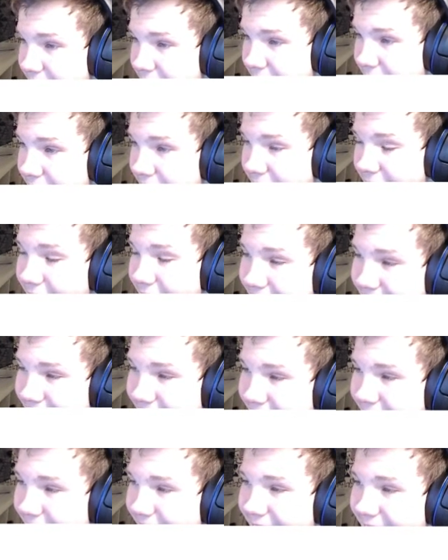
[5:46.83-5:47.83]

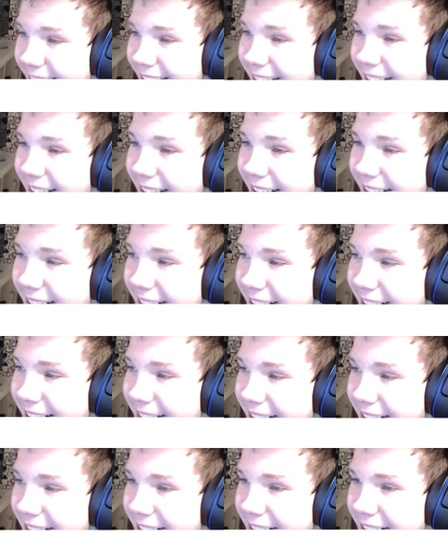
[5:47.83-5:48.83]

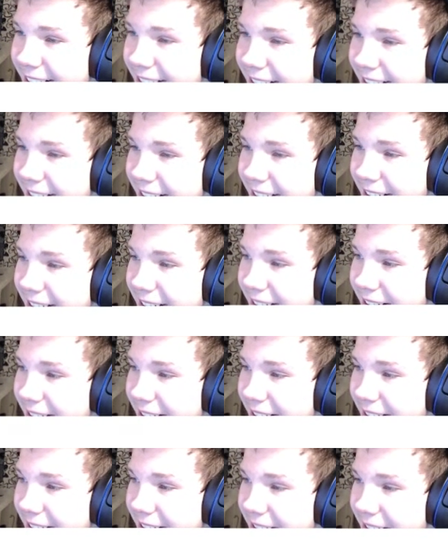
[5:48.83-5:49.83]

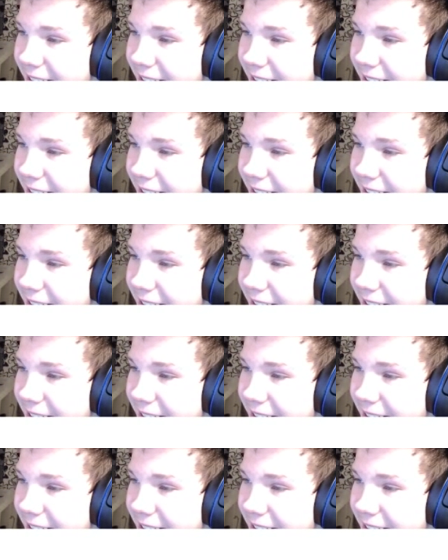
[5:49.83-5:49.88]
[no speech]